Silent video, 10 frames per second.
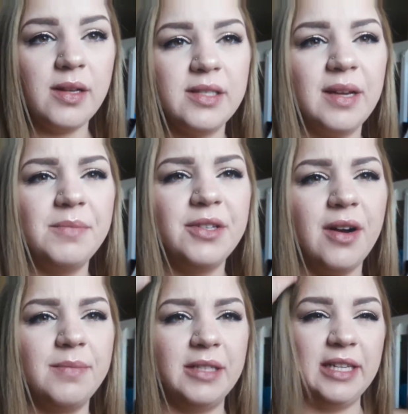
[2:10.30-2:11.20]
Some
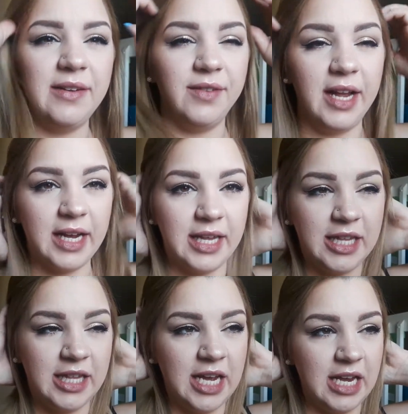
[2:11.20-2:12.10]
scrubs leave like a
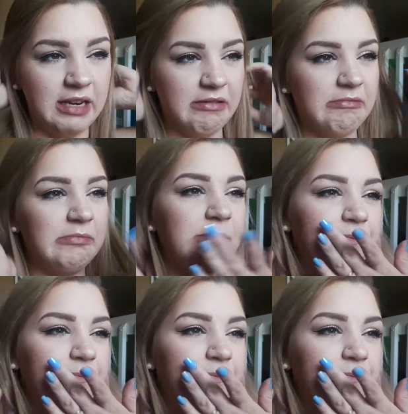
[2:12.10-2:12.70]
thin